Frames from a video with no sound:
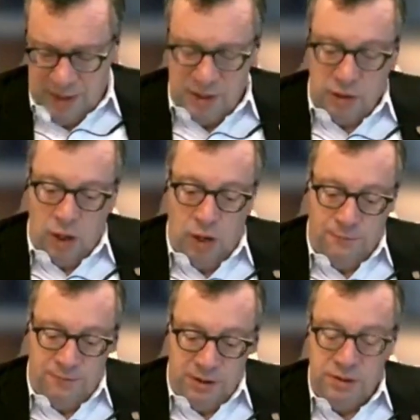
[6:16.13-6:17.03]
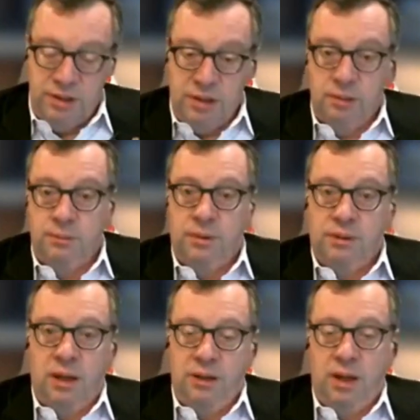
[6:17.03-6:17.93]
And a lot of indium
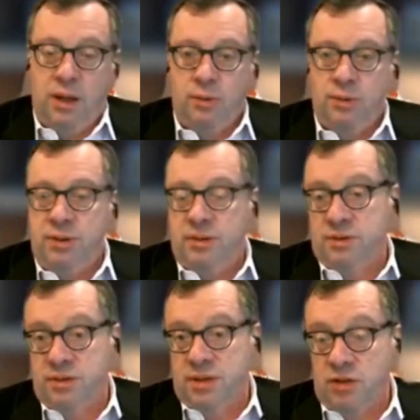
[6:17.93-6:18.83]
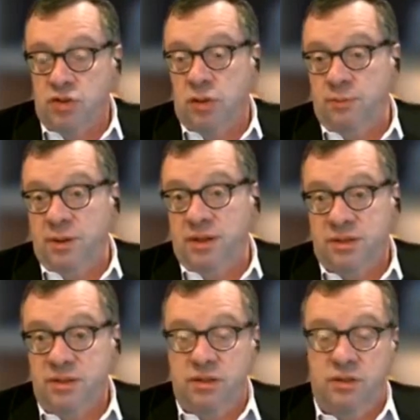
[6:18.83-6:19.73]
and other things is actually
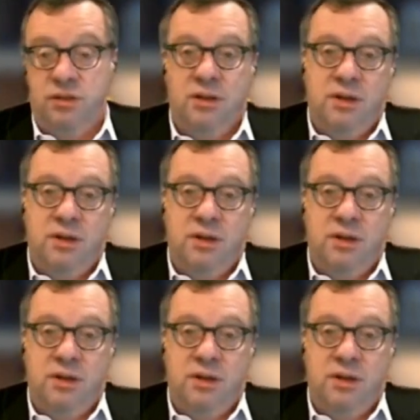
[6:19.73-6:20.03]
based in